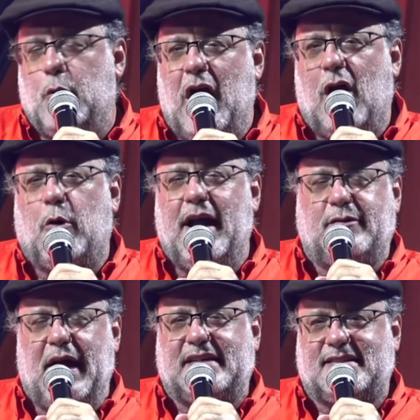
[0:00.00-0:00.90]
we are going
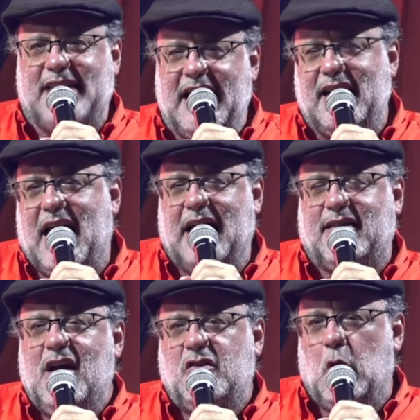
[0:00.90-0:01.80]
to extend
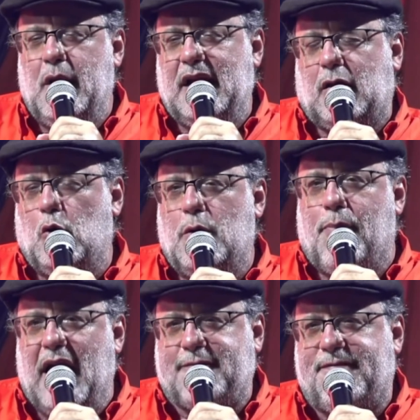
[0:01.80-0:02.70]
that to include
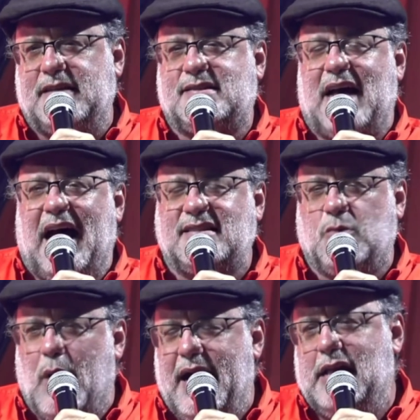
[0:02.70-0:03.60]
breakfast as
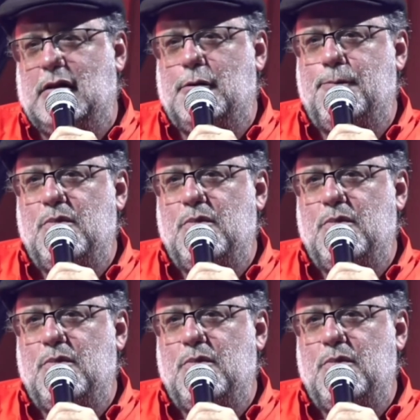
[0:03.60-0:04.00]
well.